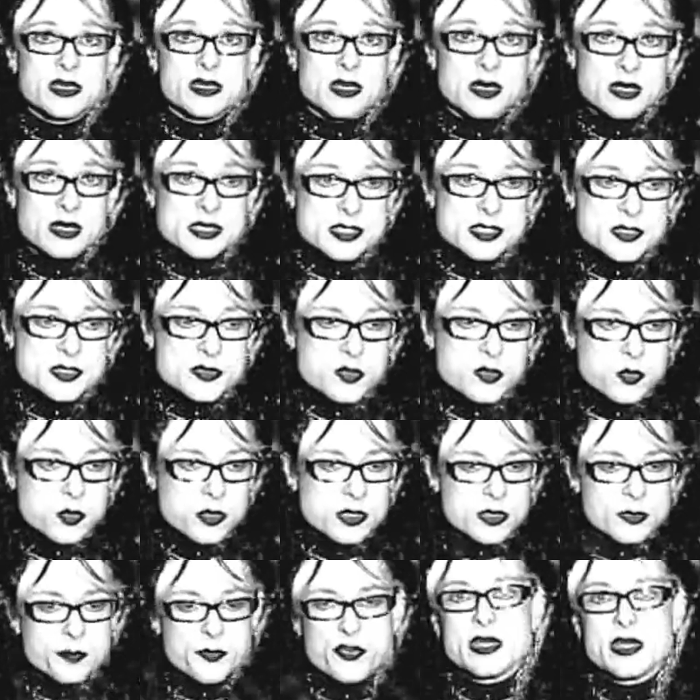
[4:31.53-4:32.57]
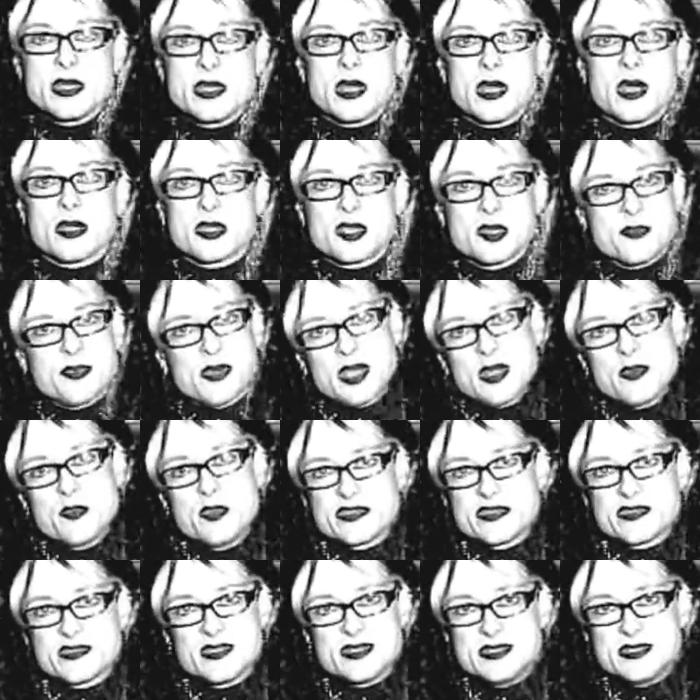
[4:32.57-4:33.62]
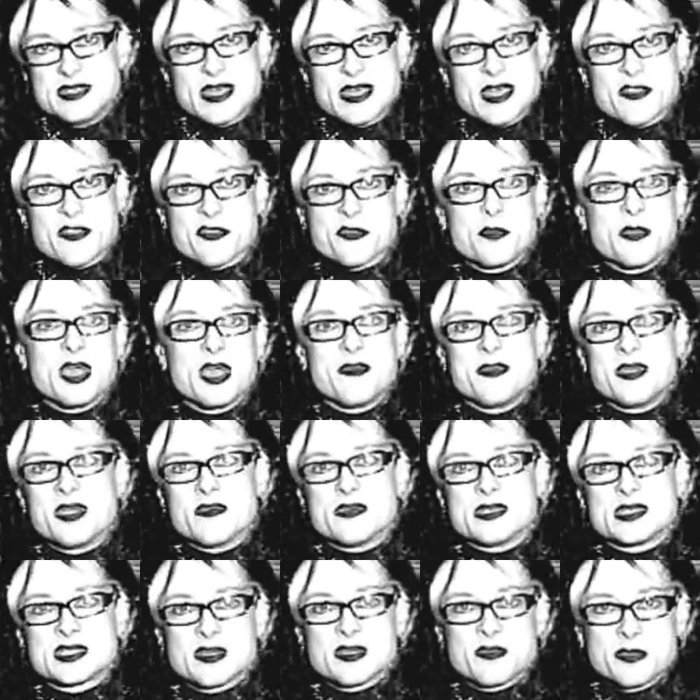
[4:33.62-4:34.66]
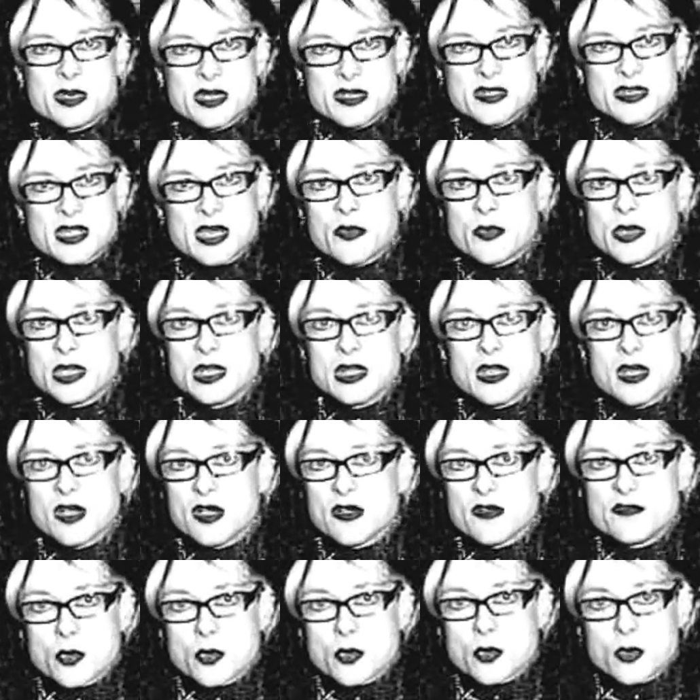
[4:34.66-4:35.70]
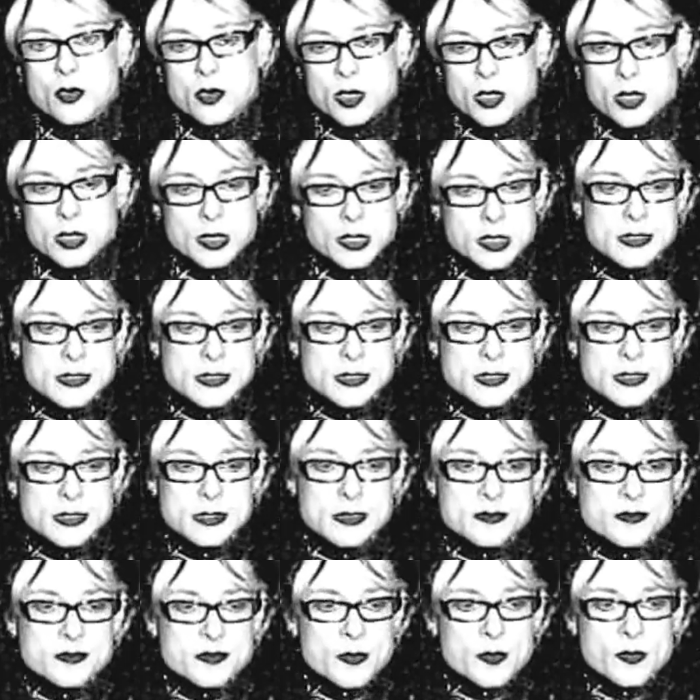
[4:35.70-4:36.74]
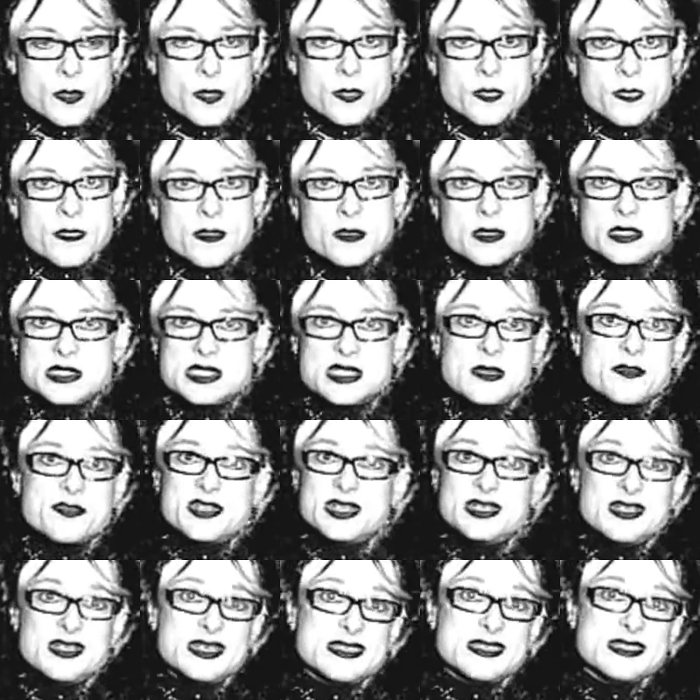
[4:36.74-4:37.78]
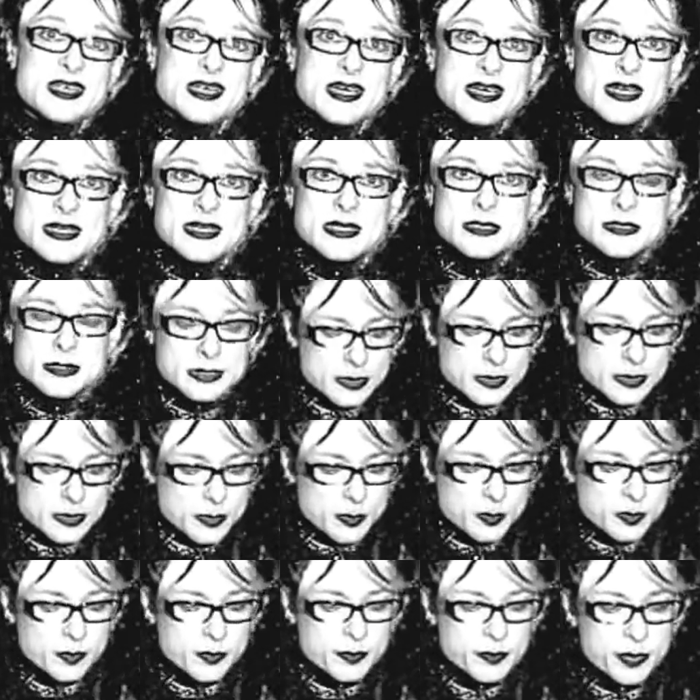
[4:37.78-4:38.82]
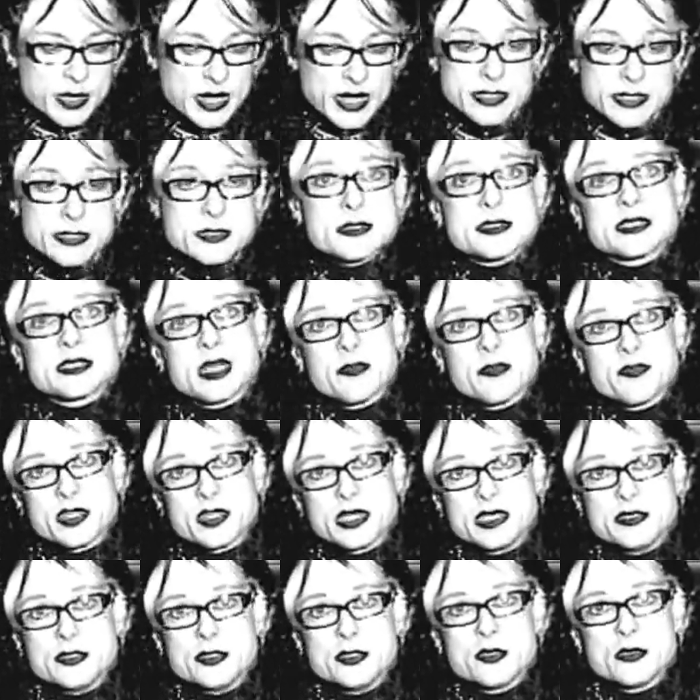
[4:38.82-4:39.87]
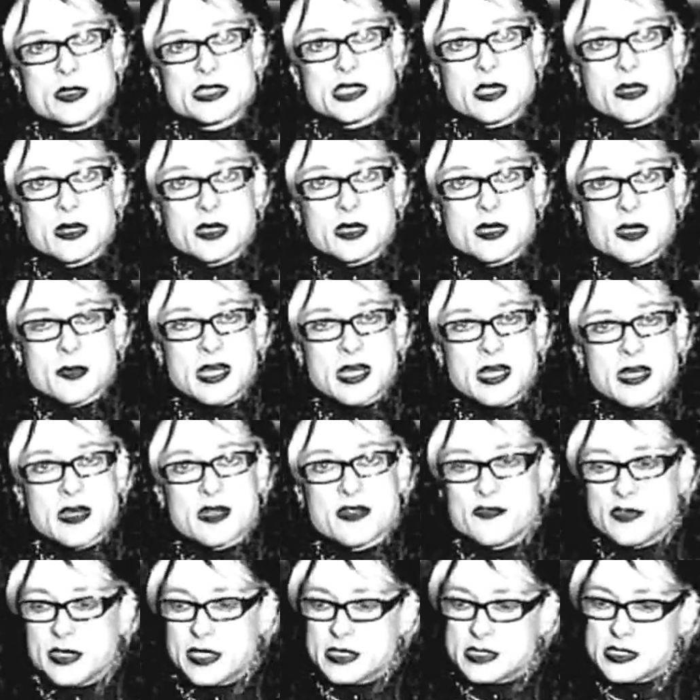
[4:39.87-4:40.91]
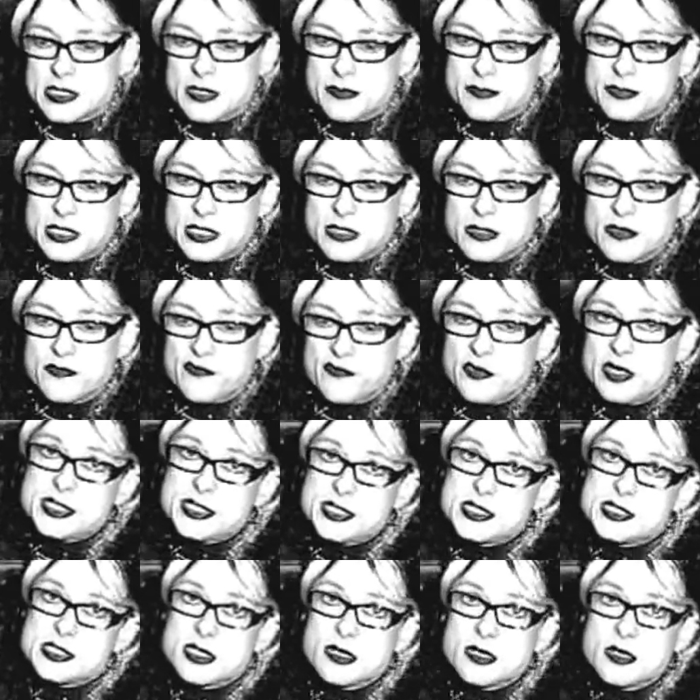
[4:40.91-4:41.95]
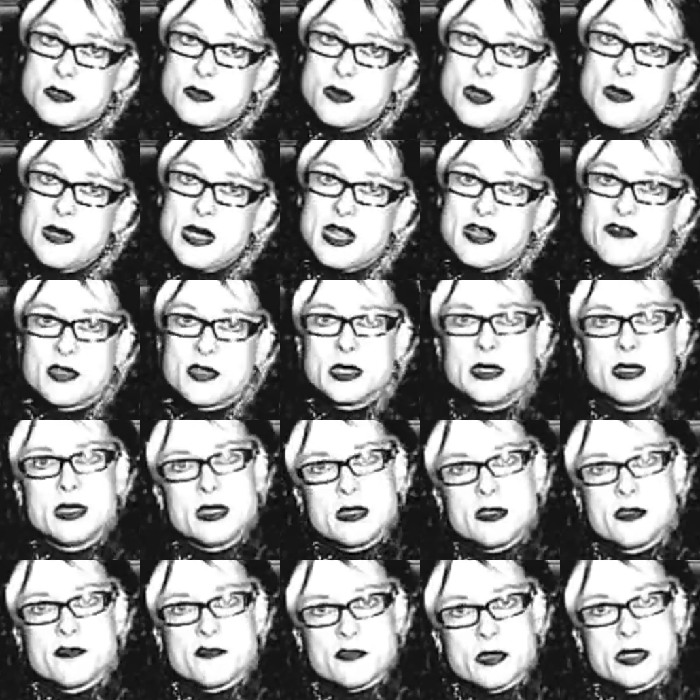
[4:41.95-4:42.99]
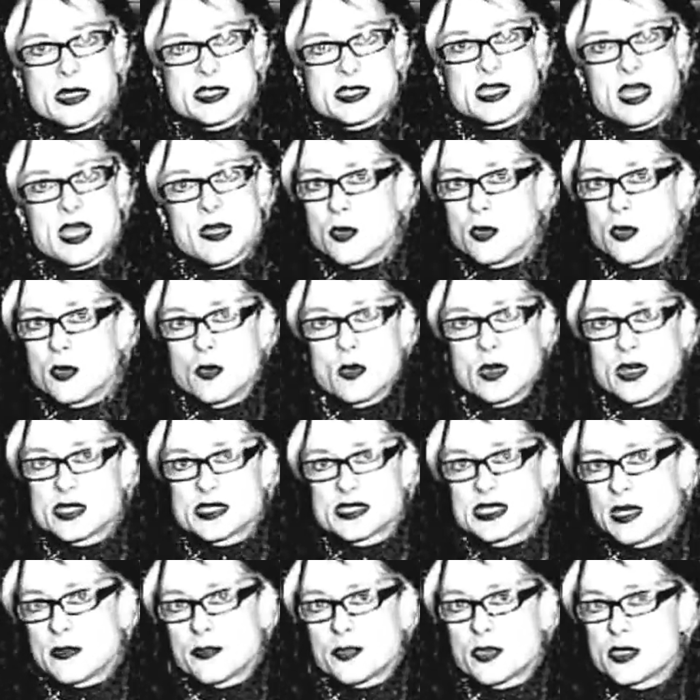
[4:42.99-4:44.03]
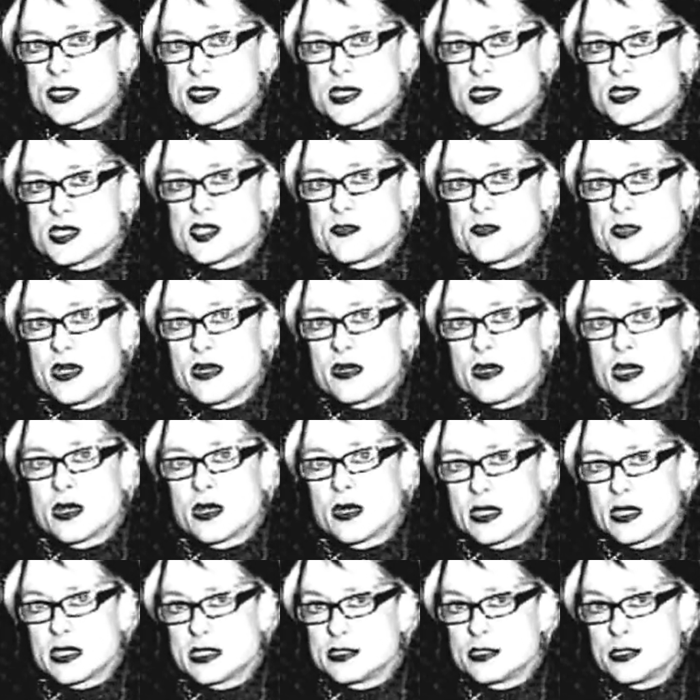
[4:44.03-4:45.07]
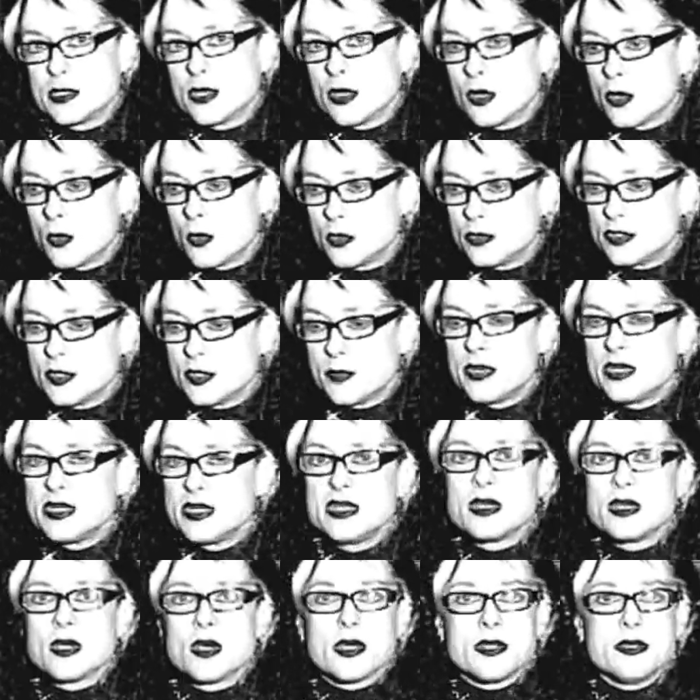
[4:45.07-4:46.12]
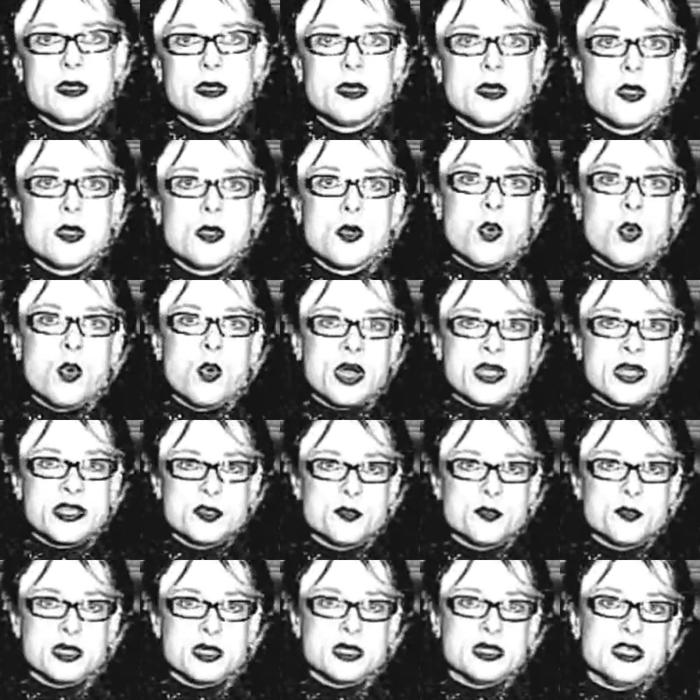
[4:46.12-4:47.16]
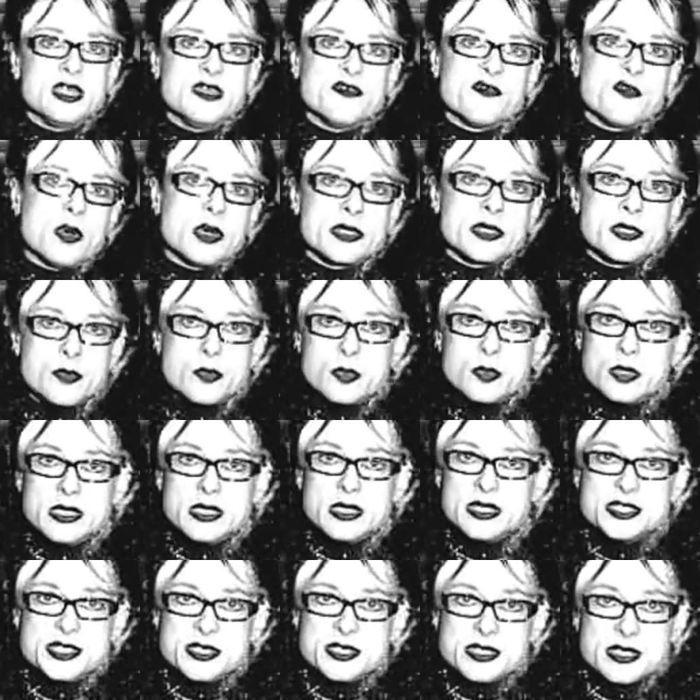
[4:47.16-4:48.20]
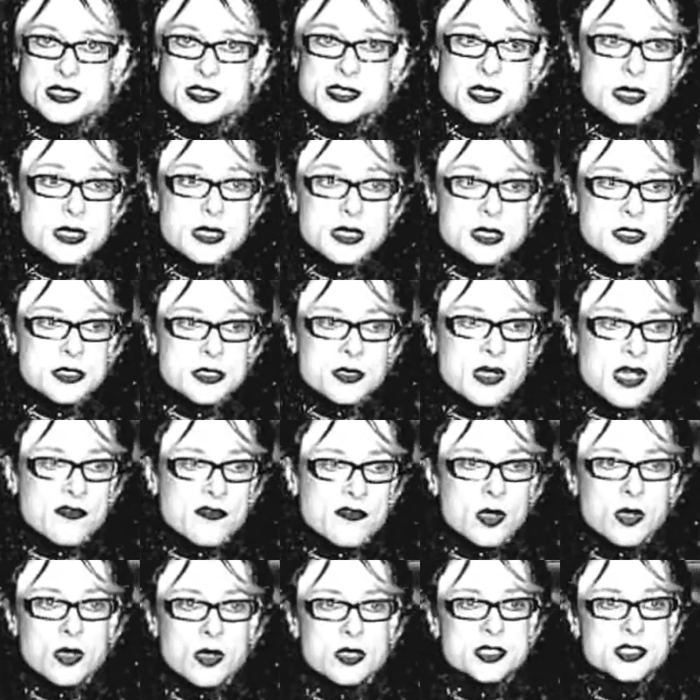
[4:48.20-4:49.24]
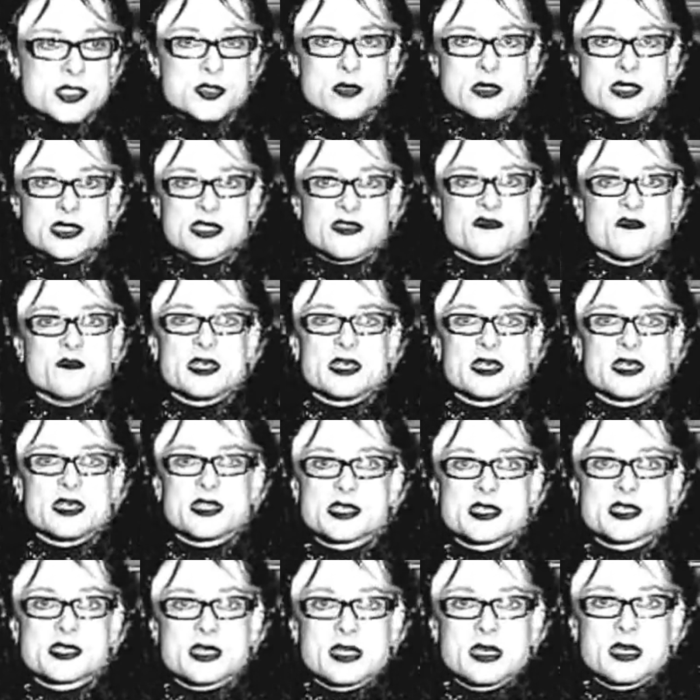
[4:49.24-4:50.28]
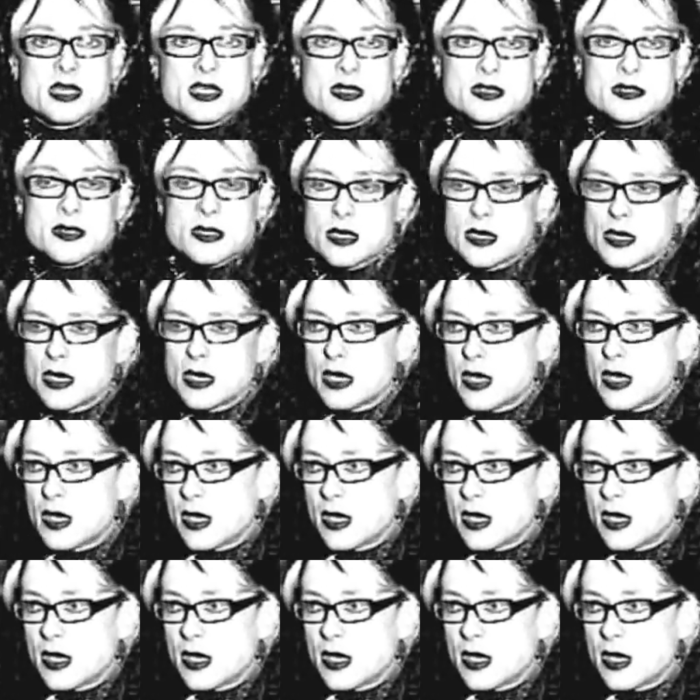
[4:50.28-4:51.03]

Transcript: because we're preoccupied with the death. Maybe it was somebody that we loved or something like that. But something new is going to come out of it. Something fresh is going to grow out of it. For example, where's that person's spirit going to go? Depending on what you believe, what your religion is, you have all sorts of myths and